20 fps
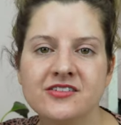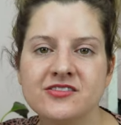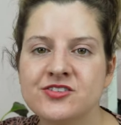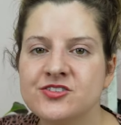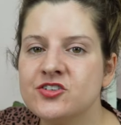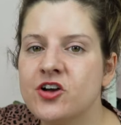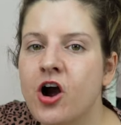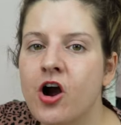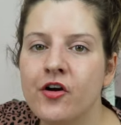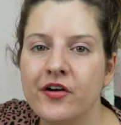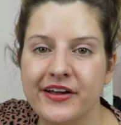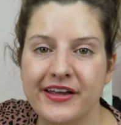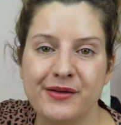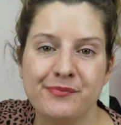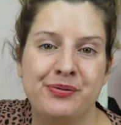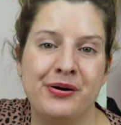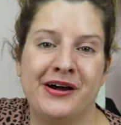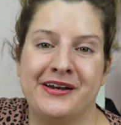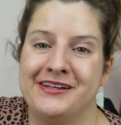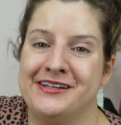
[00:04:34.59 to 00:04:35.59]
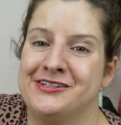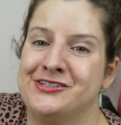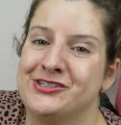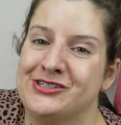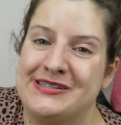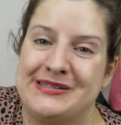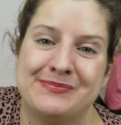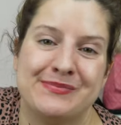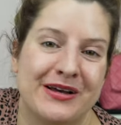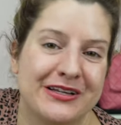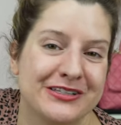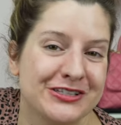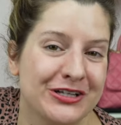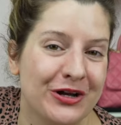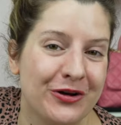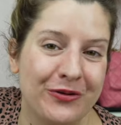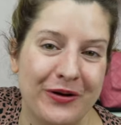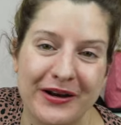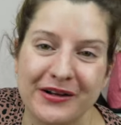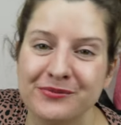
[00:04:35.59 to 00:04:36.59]
sorry, but it just smells
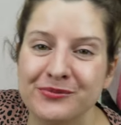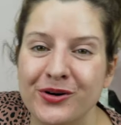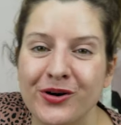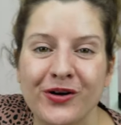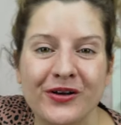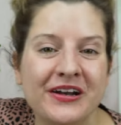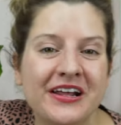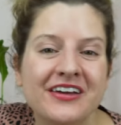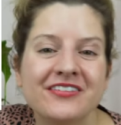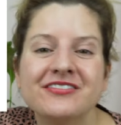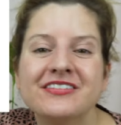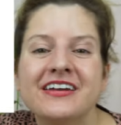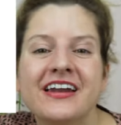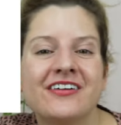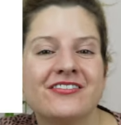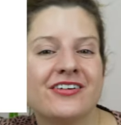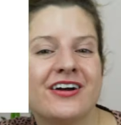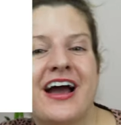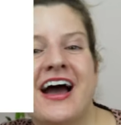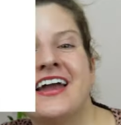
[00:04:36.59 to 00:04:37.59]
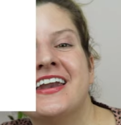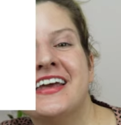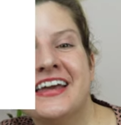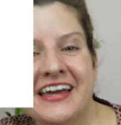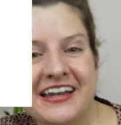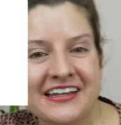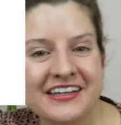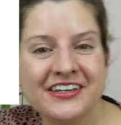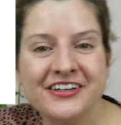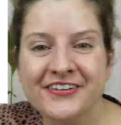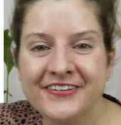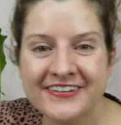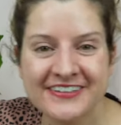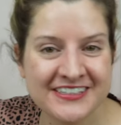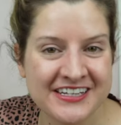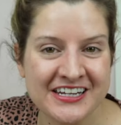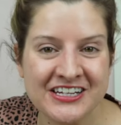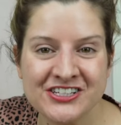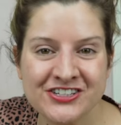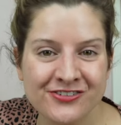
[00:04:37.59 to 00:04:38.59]
incredible, and I've never had any
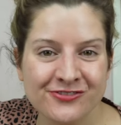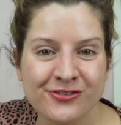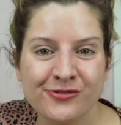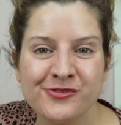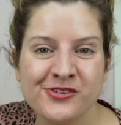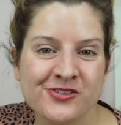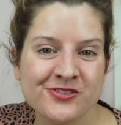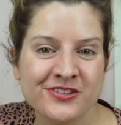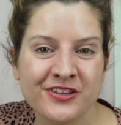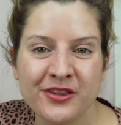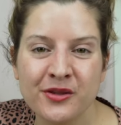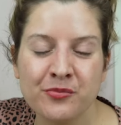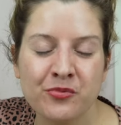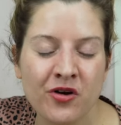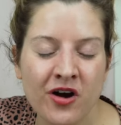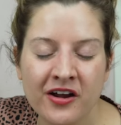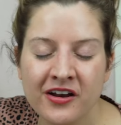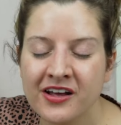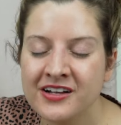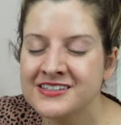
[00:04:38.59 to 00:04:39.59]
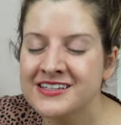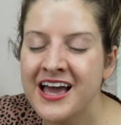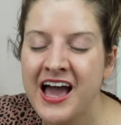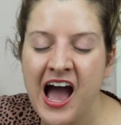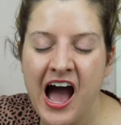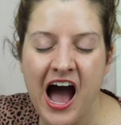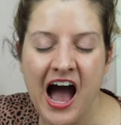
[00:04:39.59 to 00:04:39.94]
irritation from using the product.